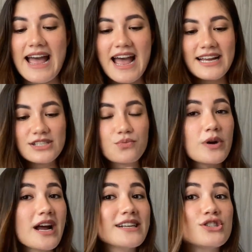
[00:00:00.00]
And
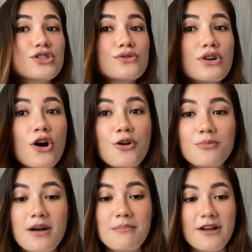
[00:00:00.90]
when I do
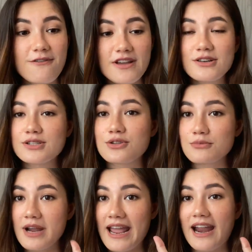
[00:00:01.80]
comb my fingers
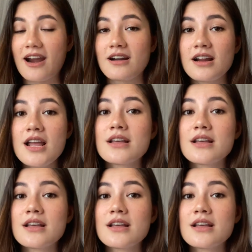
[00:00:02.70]
through my hair,